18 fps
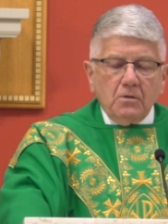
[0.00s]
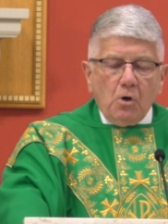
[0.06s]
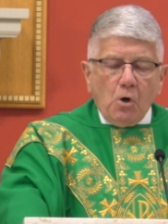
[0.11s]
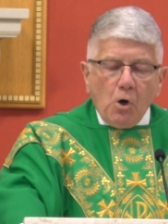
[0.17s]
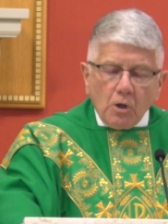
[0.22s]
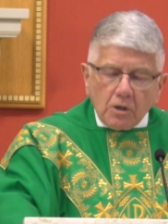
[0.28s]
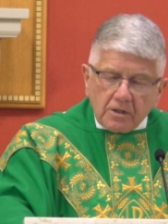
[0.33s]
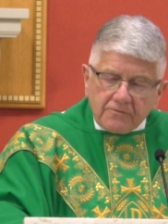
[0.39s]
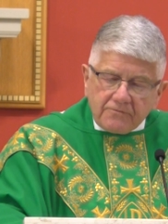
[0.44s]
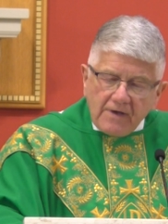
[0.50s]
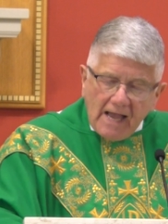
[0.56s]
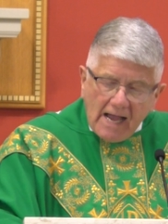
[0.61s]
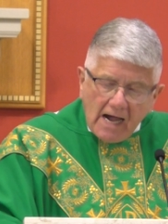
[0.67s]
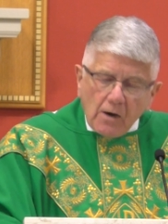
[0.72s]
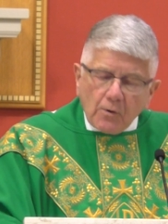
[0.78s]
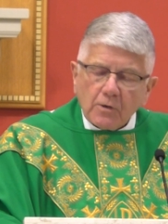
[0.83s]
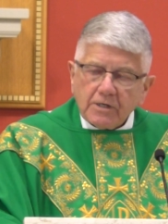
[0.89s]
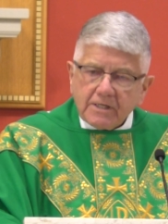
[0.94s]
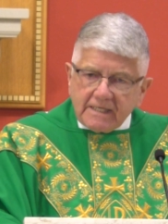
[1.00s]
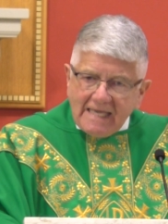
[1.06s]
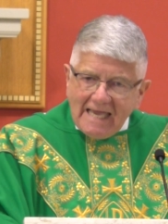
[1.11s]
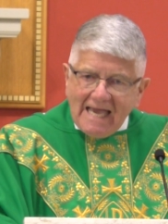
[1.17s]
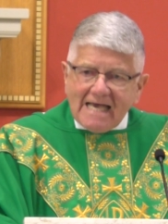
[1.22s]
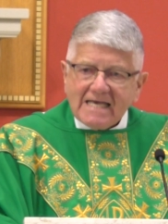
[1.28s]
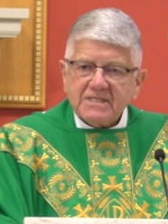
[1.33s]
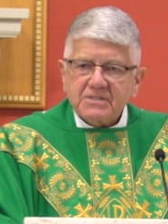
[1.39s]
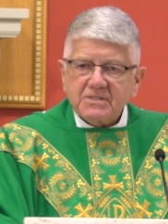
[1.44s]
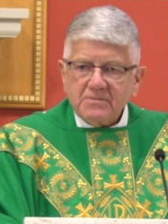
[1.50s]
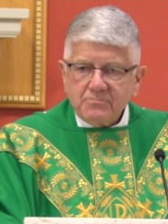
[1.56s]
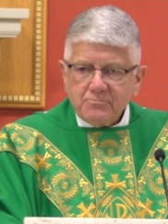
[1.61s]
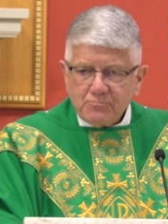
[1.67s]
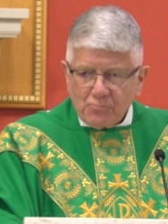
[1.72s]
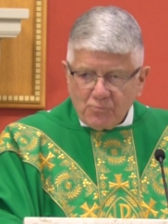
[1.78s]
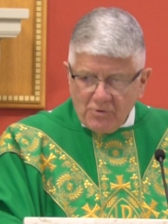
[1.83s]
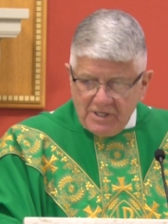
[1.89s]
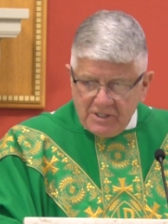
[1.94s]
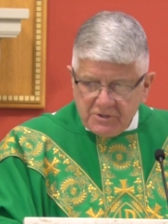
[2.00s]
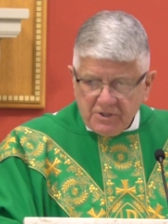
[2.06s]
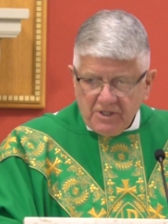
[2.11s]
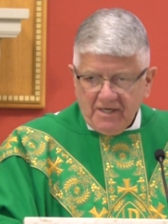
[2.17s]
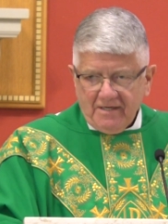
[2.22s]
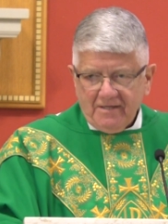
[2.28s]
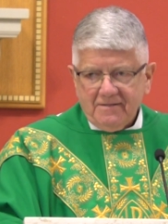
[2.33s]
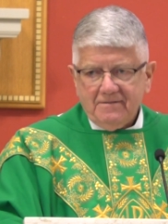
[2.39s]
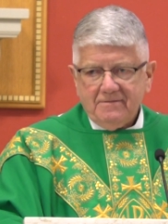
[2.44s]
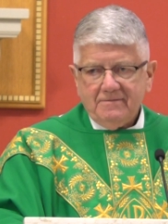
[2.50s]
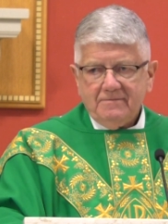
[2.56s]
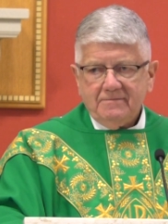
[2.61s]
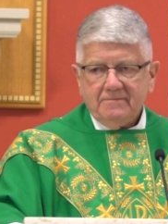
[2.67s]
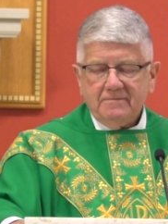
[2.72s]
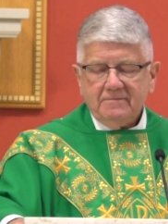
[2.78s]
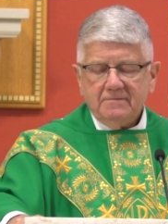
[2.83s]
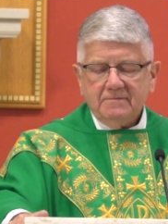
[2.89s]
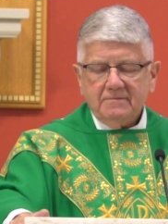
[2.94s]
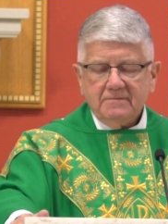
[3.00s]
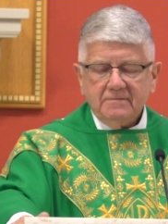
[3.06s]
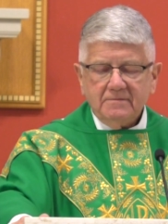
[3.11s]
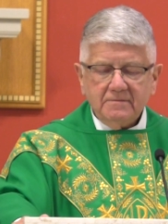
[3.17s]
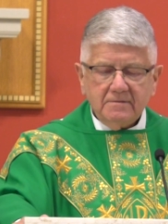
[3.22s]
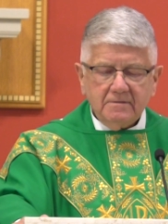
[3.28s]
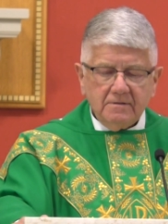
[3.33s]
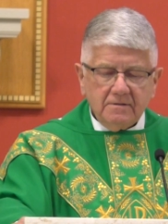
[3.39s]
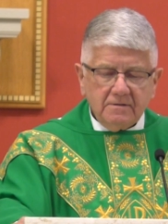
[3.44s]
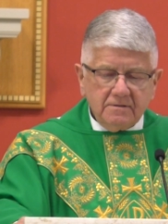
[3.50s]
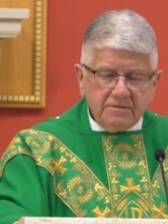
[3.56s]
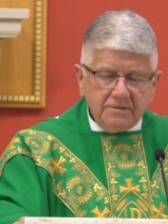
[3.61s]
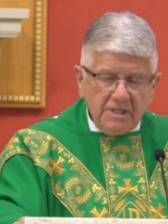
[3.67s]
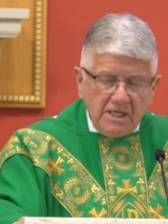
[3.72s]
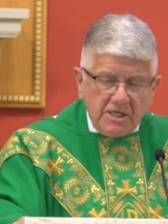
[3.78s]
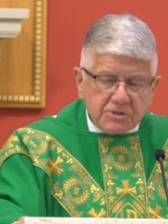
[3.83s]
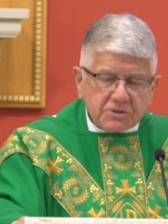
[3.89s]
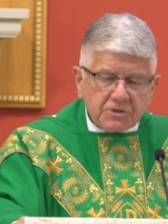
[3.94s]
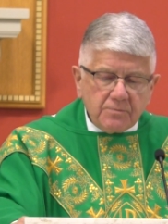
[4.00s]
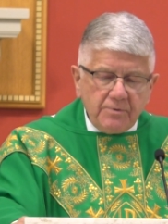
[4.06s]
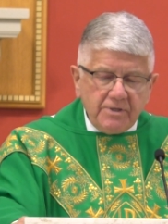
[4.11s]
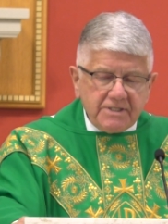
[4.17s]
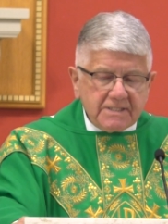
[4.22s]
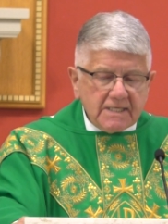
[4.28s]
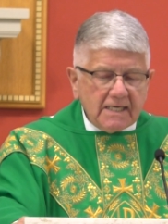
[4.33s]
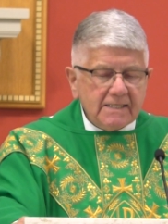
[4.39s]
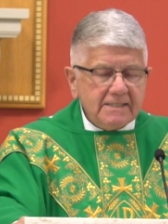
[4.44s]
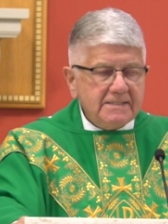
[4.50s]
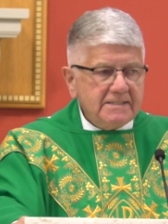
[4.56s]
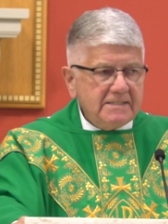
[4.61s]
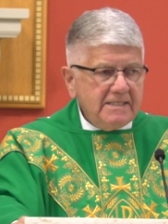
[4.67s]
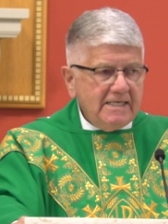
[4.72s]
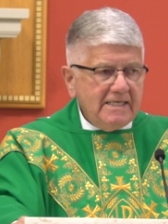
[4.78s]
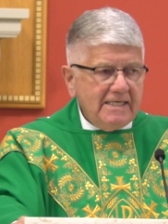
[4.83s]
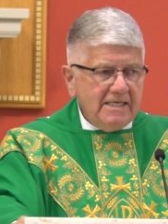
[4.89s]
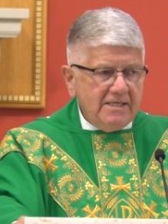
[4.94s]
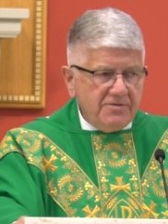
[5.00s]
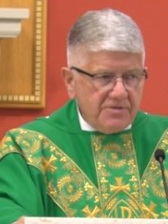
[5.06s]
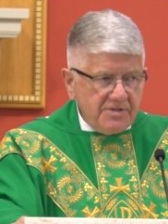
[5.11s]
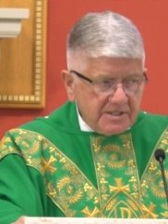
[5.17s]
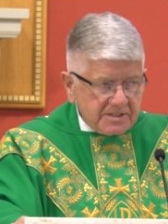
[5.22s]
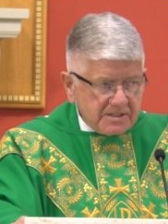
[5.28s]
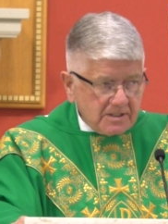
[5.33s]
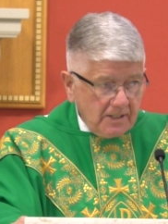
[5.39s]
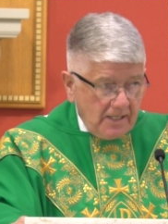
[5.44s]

All of our chasm bridging needs to be done in this